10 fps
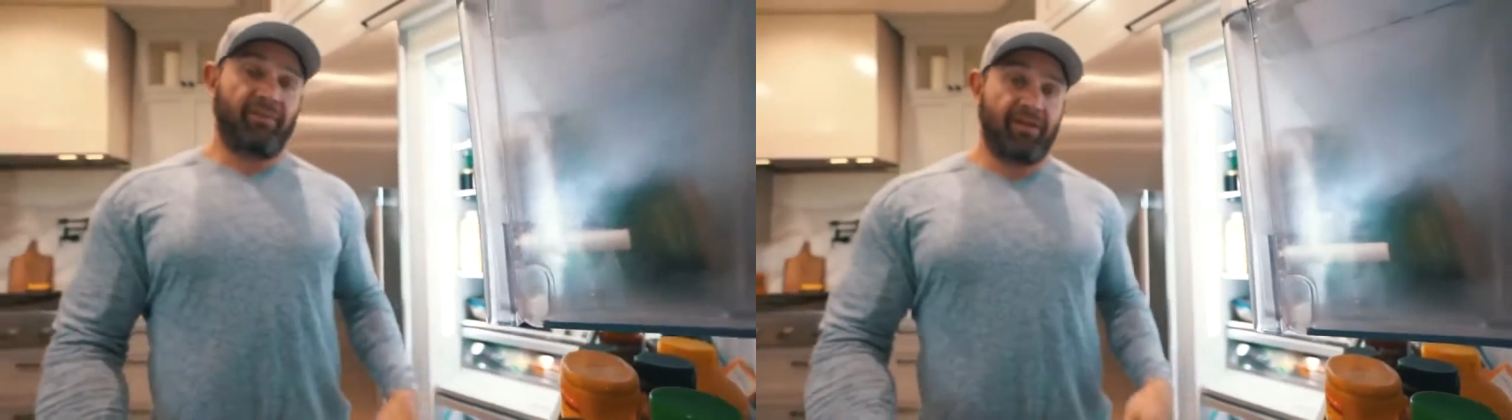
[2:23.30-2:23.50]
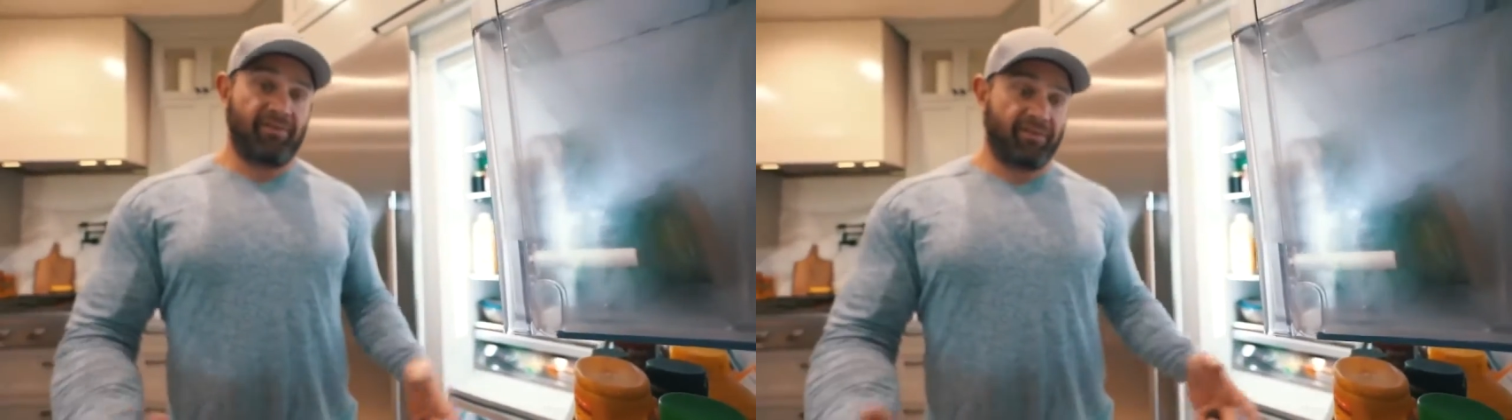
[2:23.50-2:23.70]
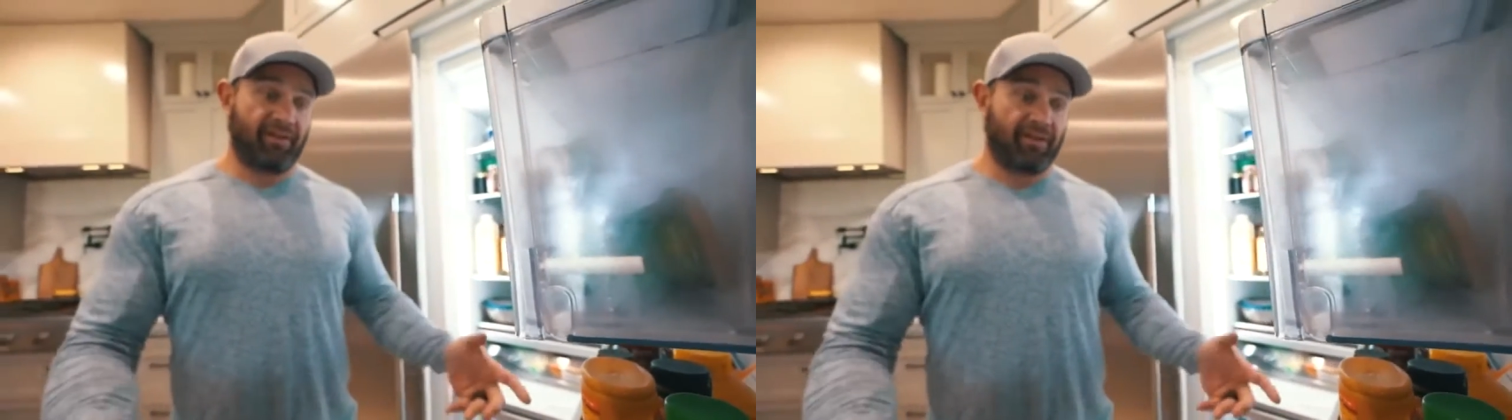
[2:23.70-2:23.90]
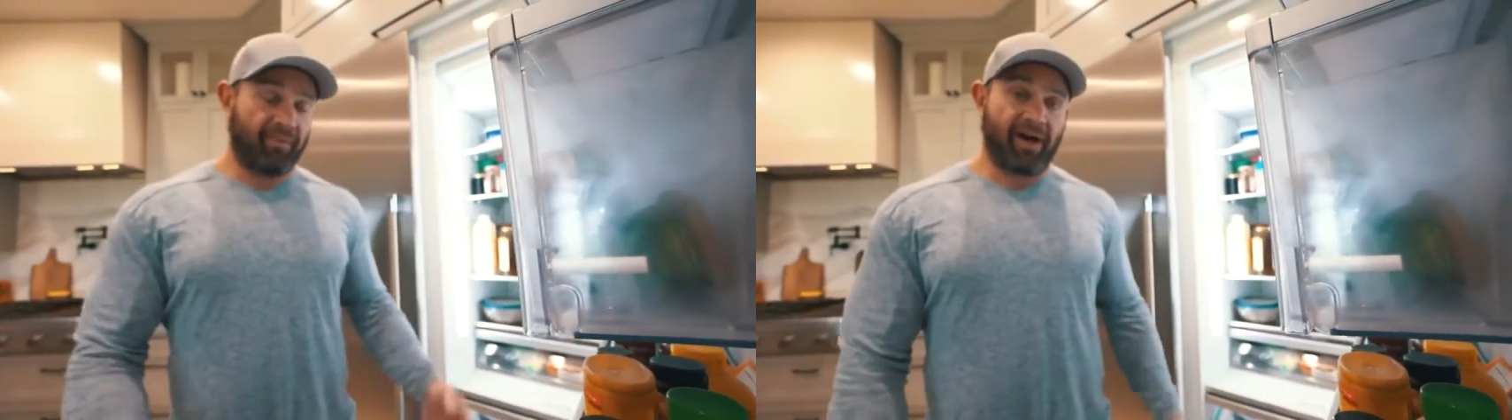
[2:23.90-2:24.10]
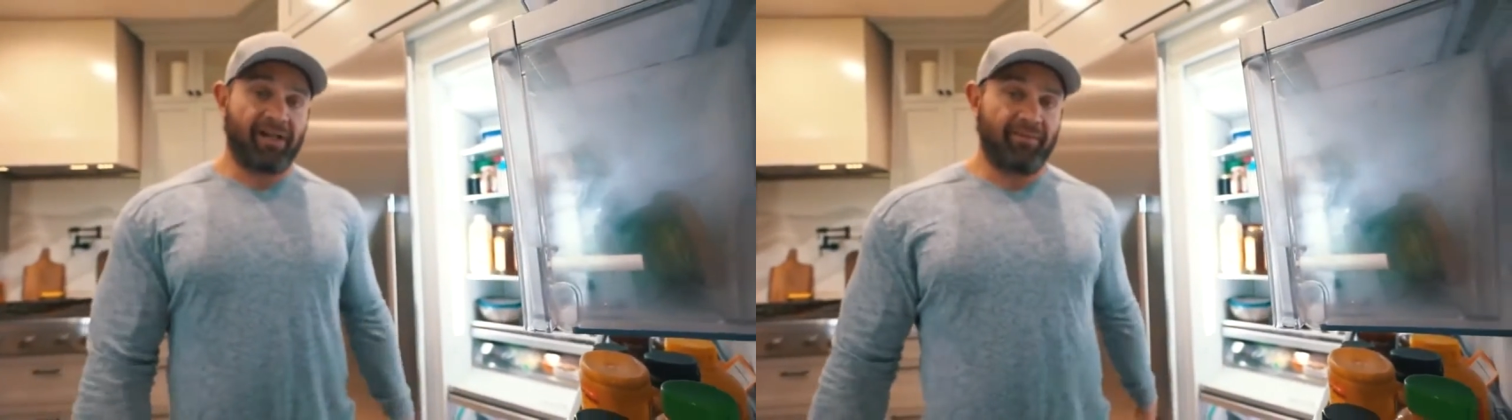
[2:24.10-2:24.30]
when I do like a
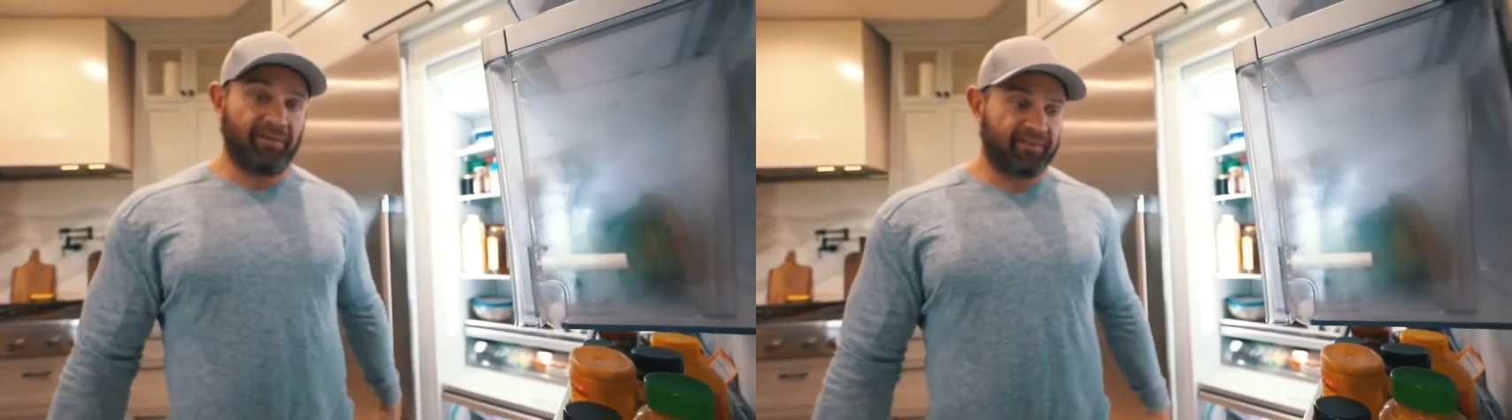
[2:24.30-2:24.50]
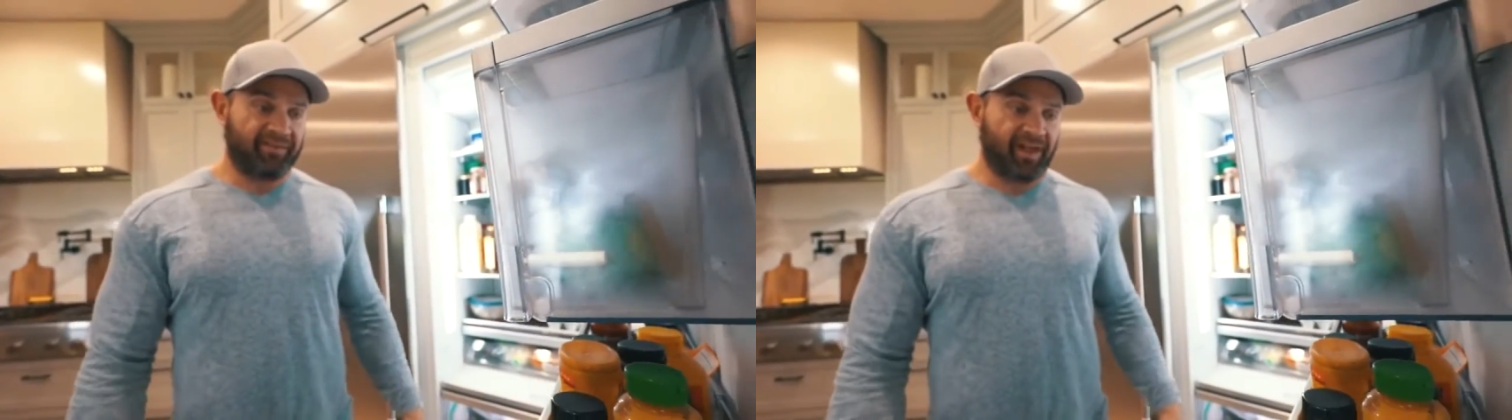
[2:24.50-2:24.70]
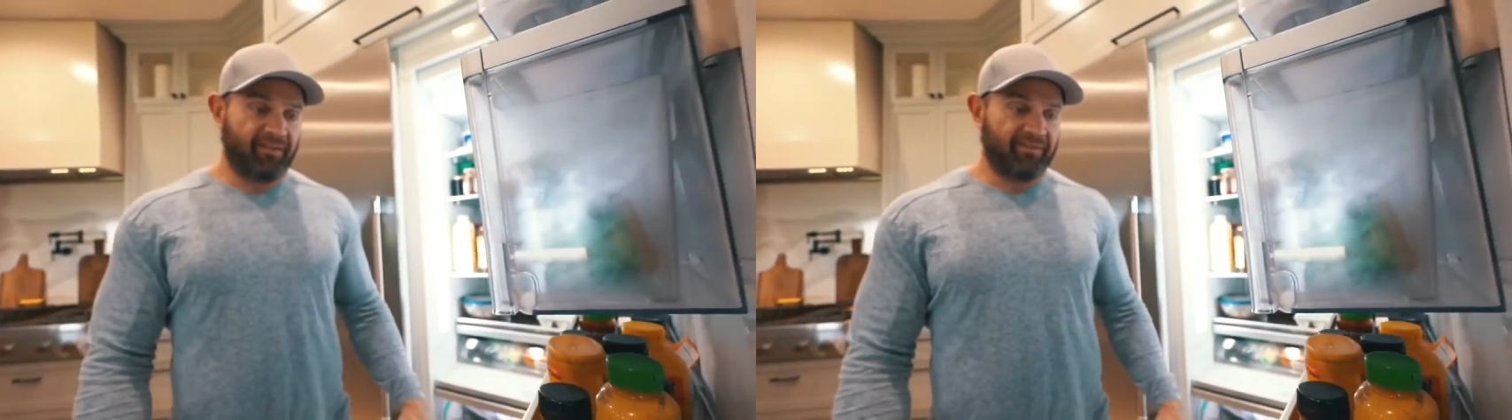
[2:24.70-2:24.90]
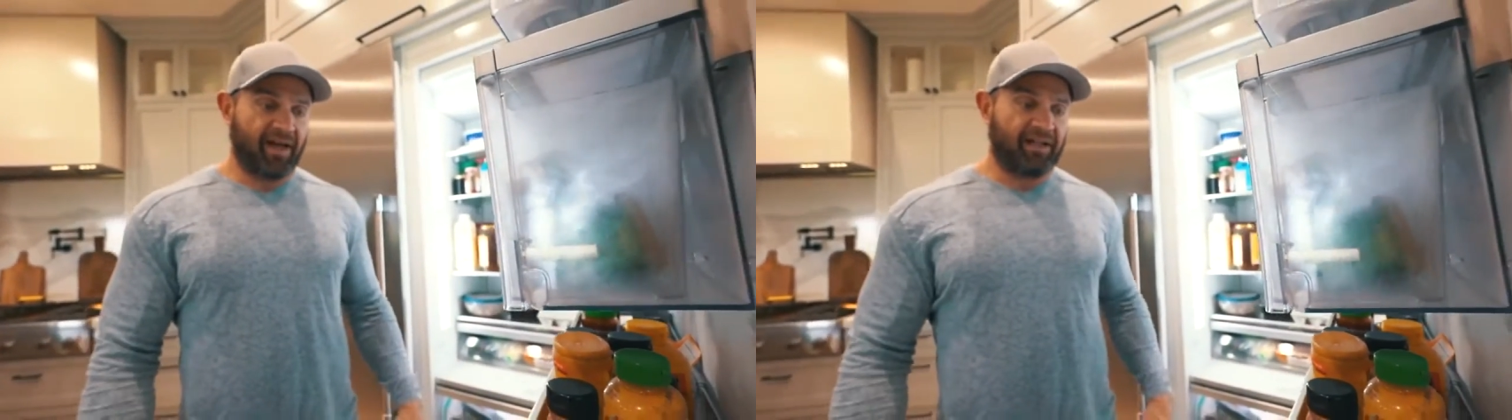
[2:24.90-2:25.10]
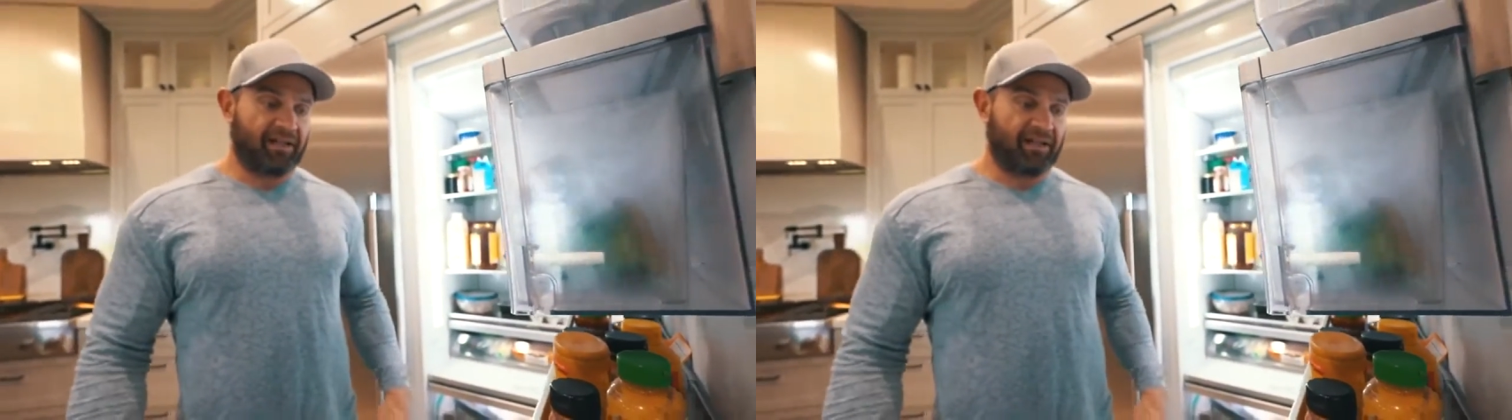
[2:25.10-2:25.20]
bodybuilding style diet.